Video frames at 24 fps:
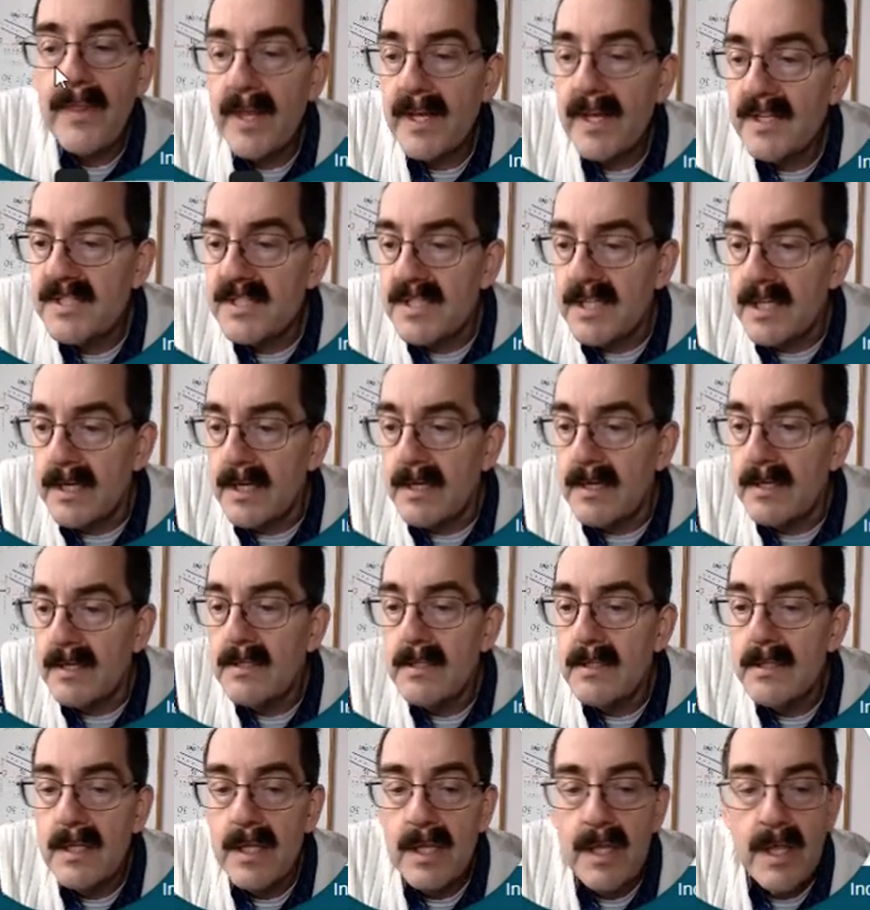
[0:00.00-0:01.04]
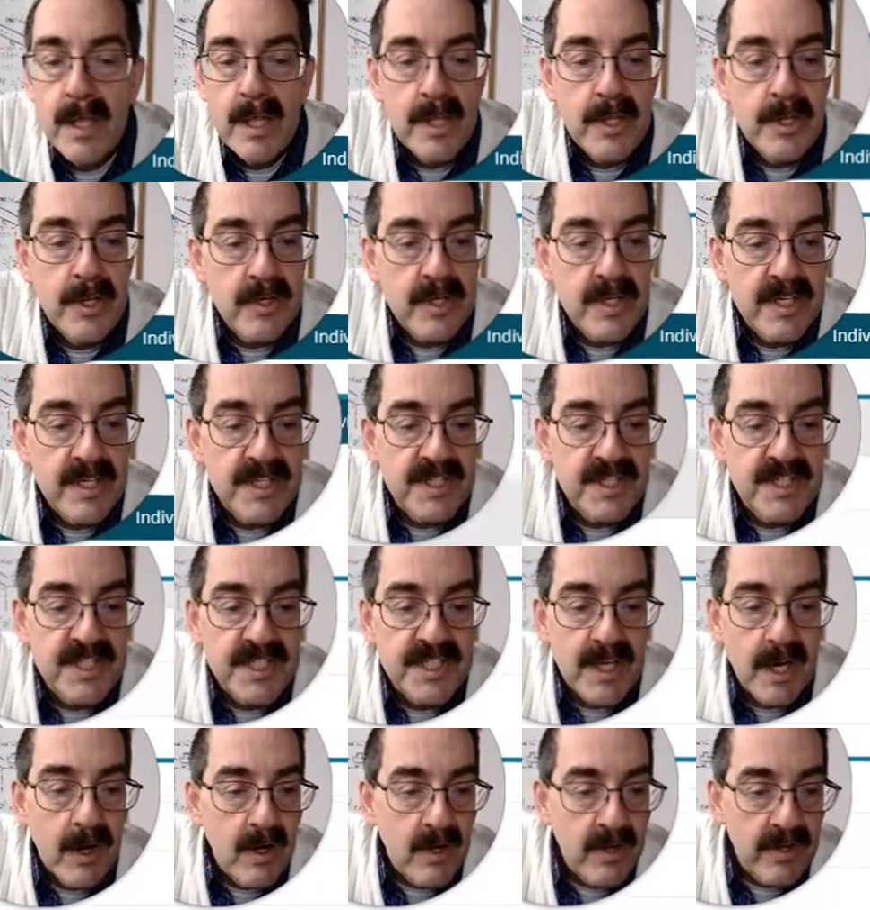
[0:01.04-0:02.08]
Excel, you're going to
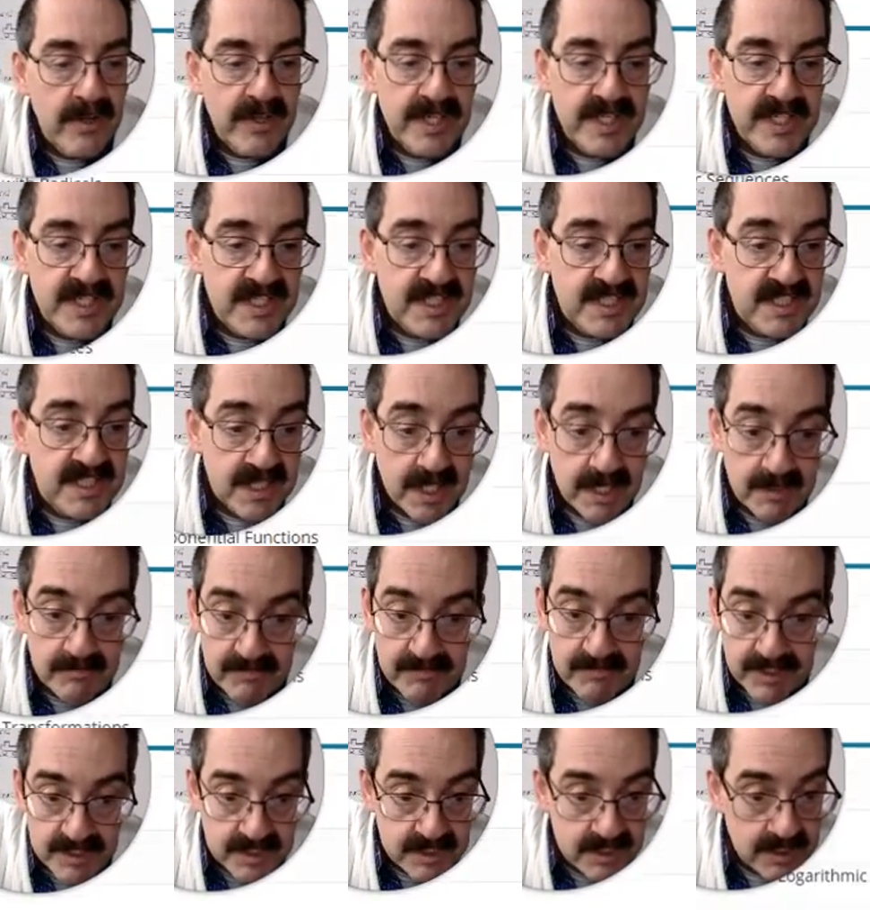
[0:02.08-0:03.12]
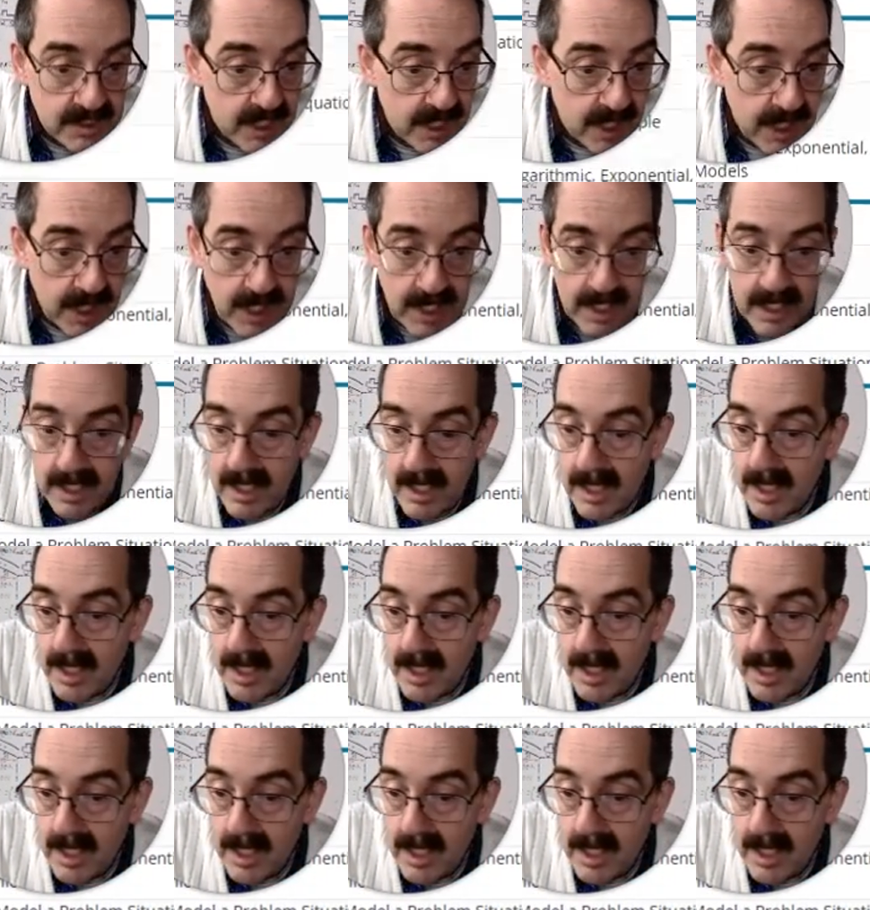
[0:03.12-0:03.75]
see all these assignments, okay?